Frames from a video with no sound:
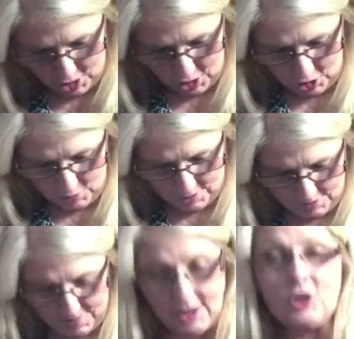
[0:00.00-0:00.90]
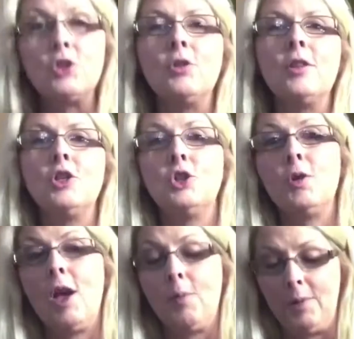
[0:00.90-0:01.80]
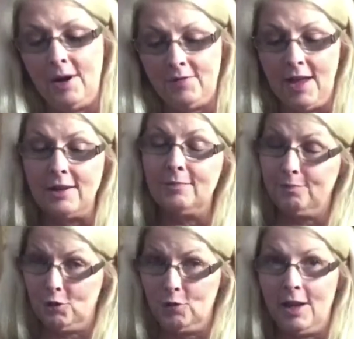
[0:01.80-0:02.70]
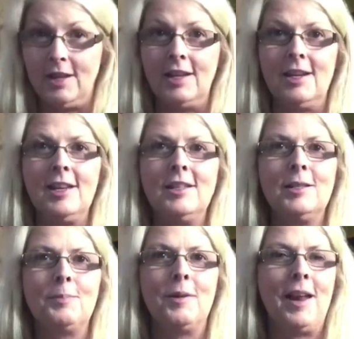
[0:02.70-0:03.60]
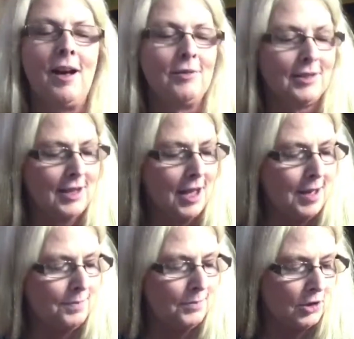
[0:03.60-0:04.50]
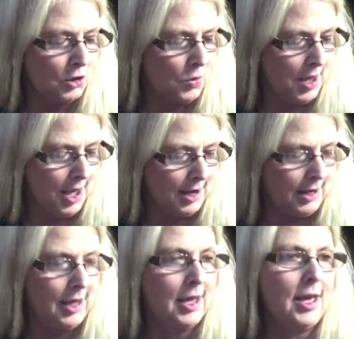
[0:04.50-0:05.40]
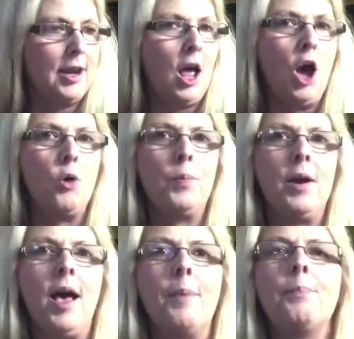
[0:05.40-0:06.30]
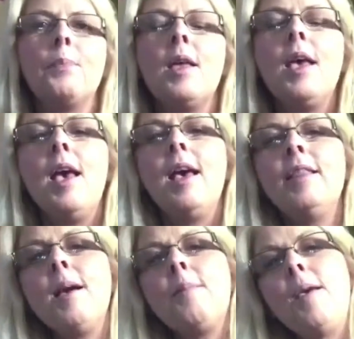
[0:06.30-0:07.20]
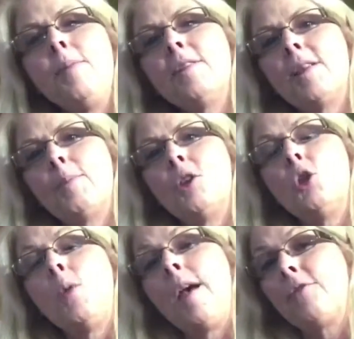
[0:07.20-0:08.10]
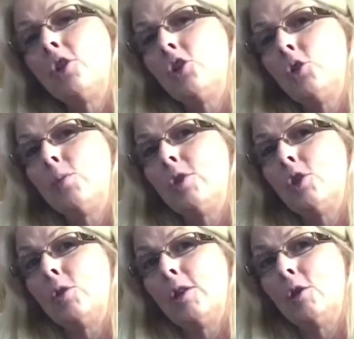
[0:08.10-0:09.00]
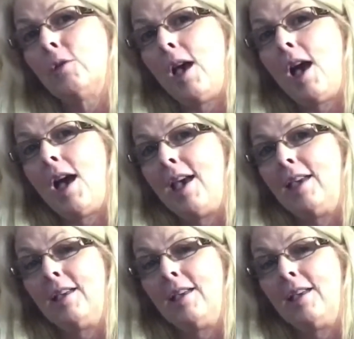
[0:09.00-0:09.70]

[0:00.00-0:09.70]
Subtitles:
you want to make sure that you're helping. If they do like he did, spit out some, just go ahead again, open up. And that may be something you have to do with your little guy